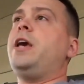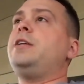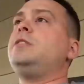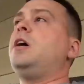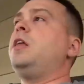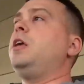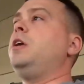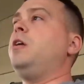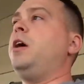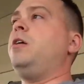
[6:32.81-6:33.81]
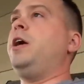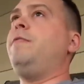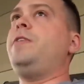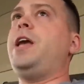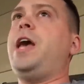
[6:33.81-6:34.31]
I saw that, you know, I don't
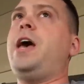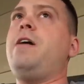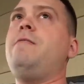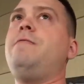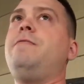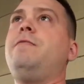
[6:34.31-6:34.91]
have to have